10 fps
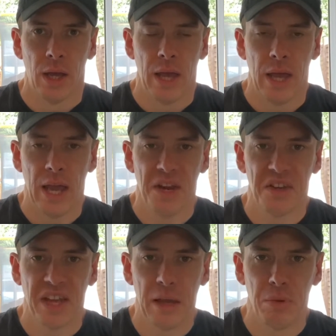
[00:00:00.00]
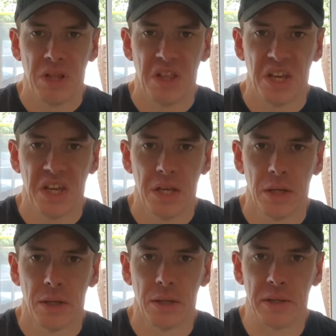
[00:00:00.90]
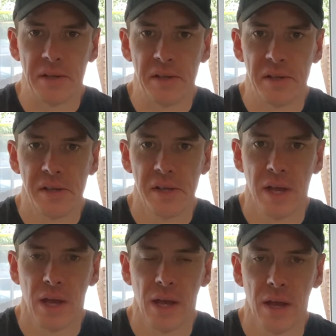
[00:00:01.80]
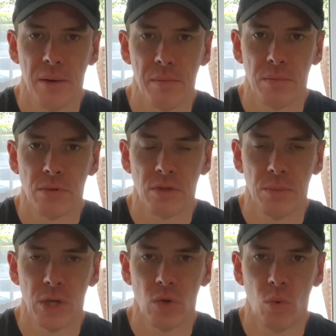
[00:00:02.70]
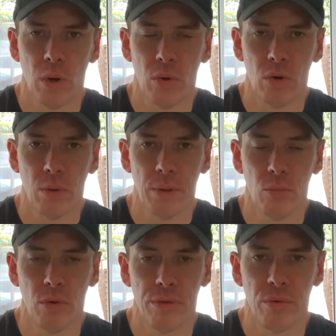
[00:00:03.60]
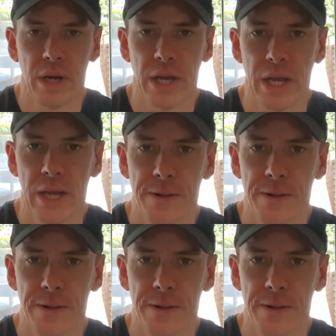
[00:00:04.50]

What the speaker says: head gaming thing to make your world look a bit more 3D.